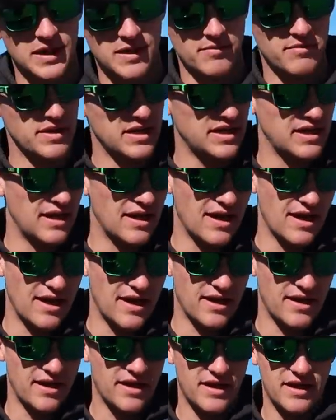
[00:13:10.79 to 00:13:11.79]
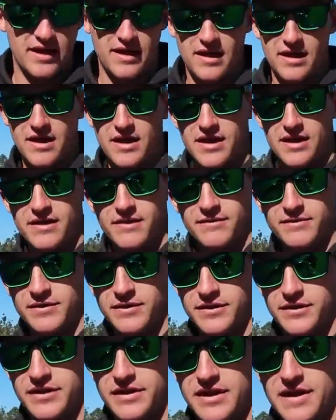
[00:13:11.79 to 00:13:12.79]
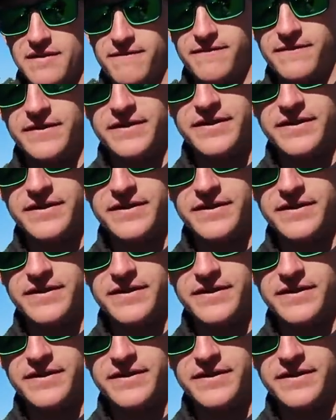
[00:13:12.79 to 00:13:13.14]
and that big guy and look at that